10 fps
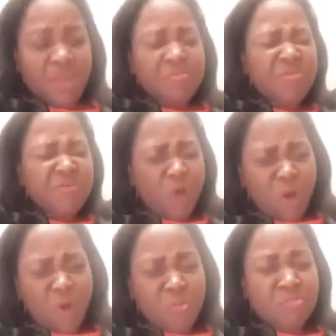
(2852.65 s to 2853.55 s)

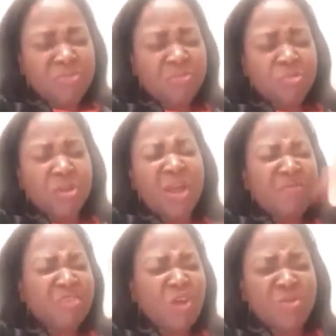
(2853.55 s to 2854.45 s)

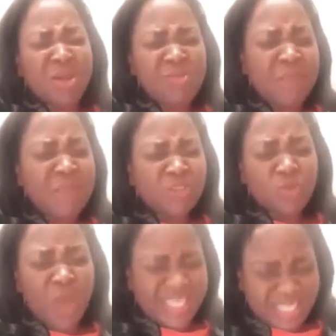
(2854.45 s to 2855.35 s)
Every door that we are meant
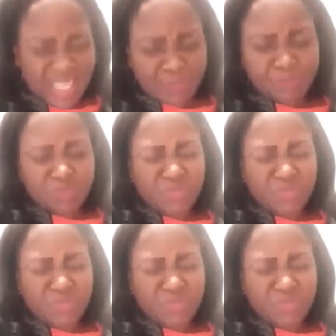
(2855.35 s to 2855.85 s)
to enter